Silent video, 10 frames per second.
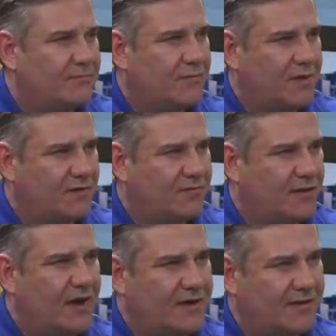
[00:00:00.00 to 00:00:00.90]
You know, if
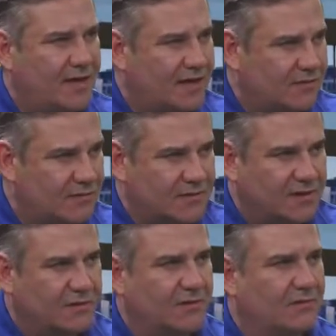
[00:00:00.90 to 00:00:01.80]
they're eating their
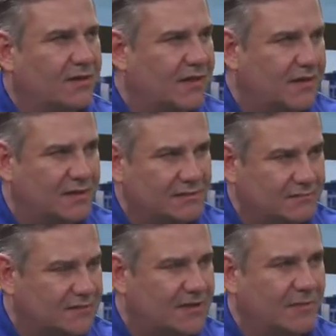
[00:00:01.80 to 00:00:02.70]
dinner or
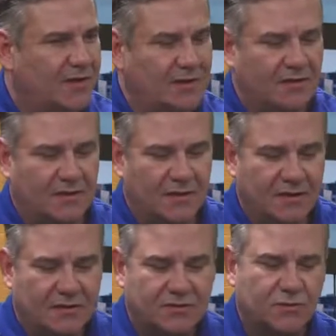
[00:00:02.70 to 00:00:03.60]
eating something,
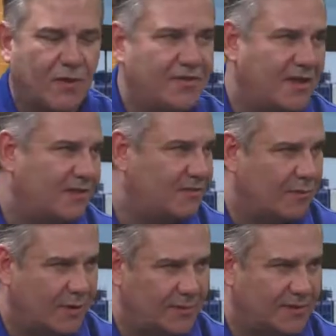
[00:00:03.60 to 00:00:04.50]
there's one thing if you
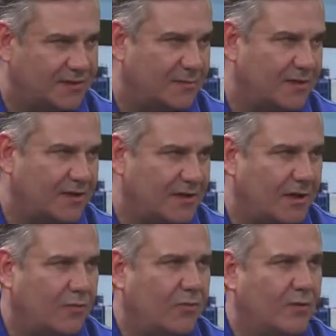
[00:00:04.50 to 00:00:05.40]
bump into someone in the
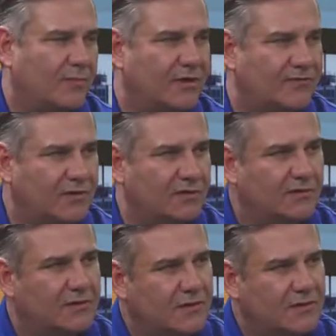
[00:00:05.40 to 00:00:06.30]
airport, but if
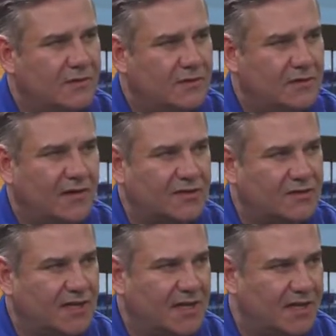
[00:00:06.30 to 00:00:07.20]
you're you're
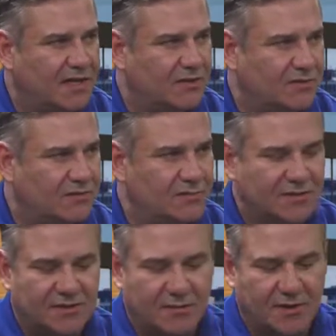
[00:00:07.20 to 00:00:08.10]
actually eating or
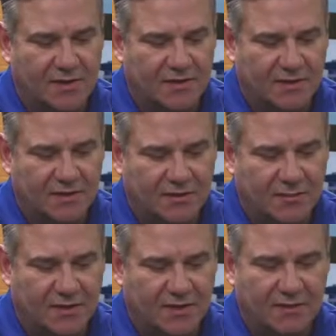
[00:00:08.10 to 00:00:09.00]
doing something, it, it
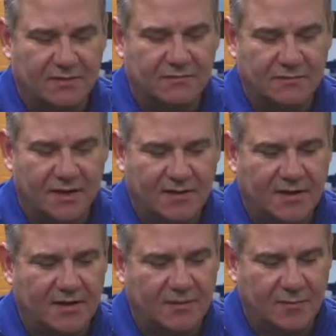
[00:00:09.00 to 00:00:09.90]
could be a, I
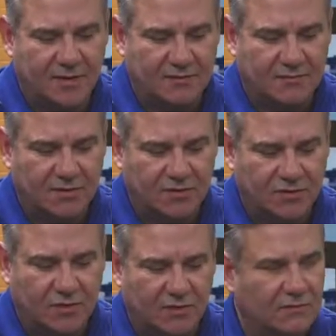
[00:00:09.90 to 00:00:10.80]
think it could be a, a
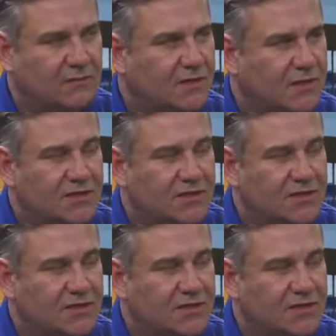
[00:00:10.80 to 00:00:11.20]
struggle.